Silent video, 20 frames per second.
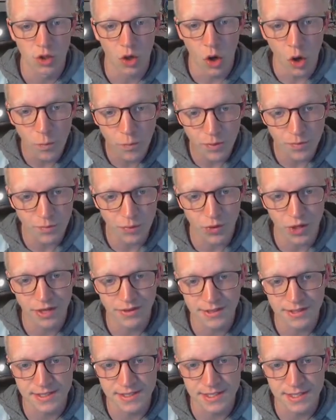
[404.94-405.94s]
open
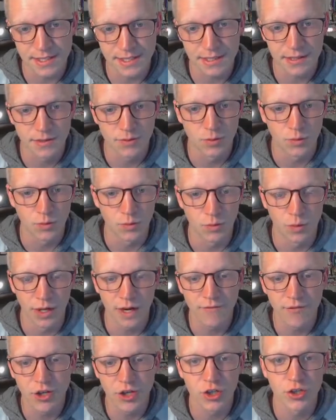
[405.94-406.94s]
parenthesis,
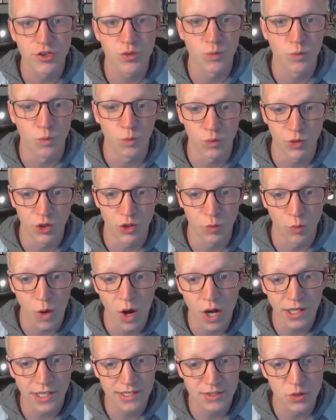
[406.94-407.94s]
whatever you're
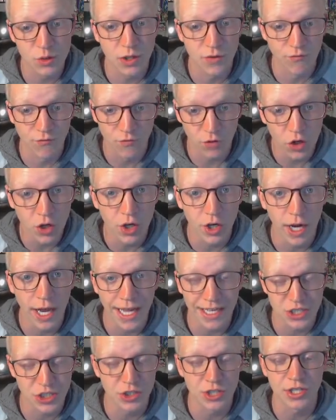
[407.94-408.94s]
wanting to
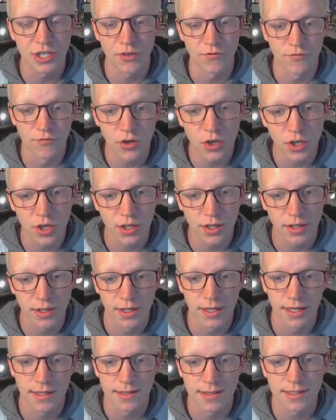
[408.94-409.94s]
actually convert,
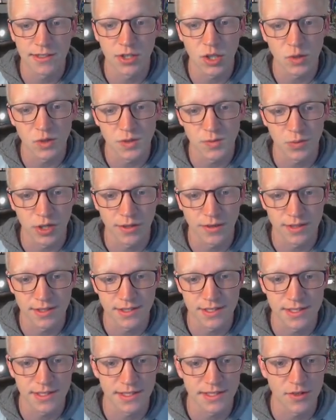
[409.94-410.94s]
and then close
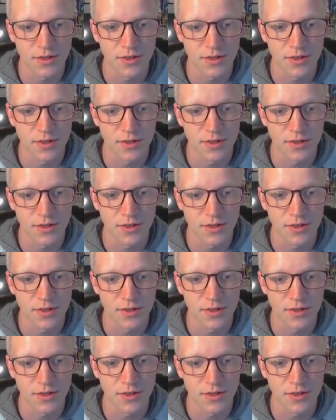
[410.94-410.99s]
parentheses.